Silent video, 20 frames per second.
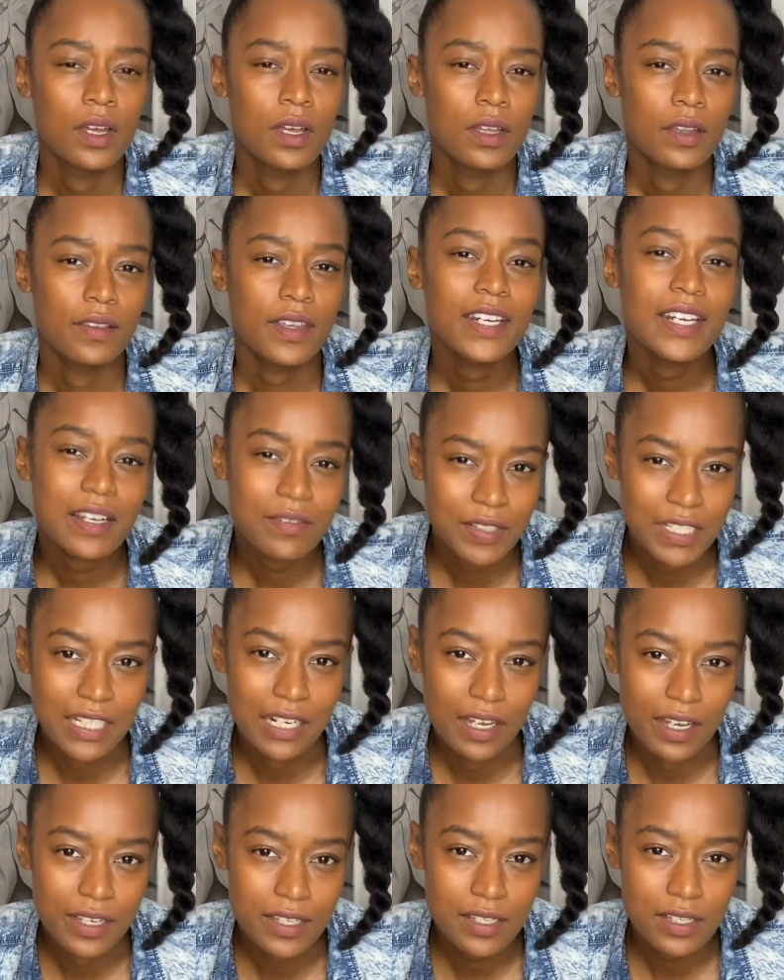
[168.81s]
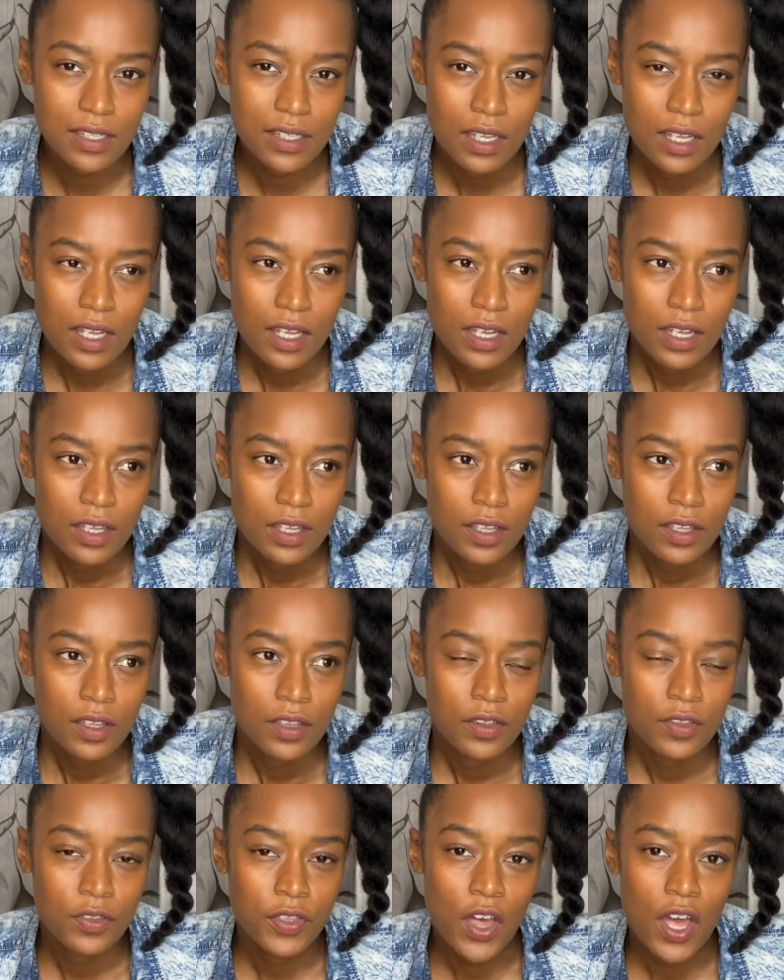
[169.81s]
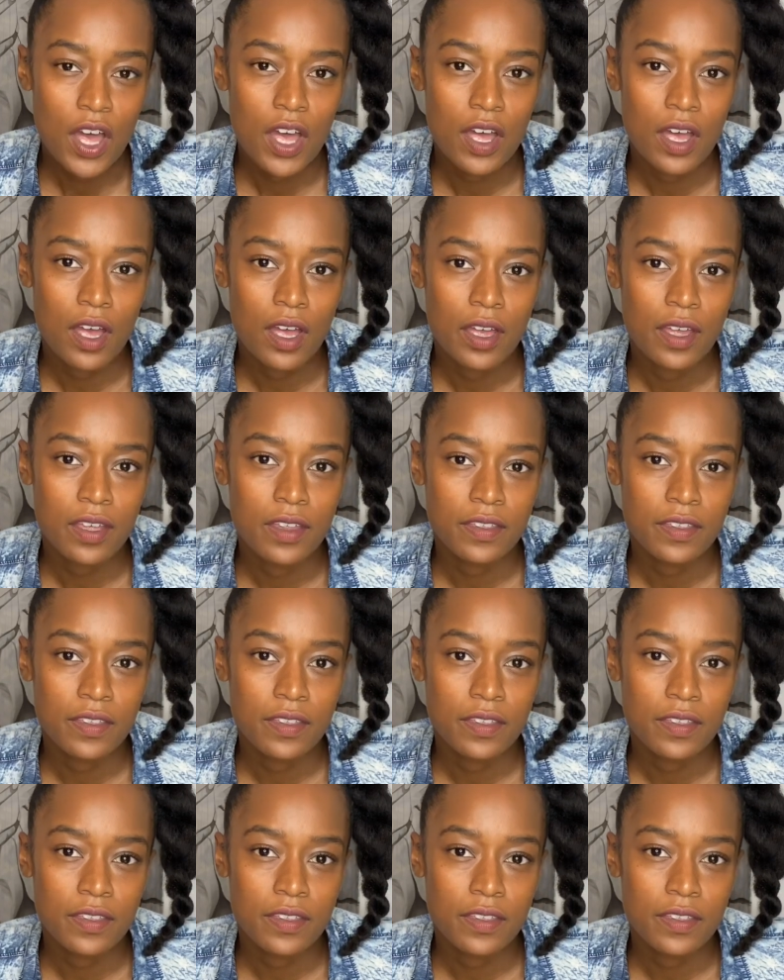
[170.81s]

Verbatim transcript: Then I realized that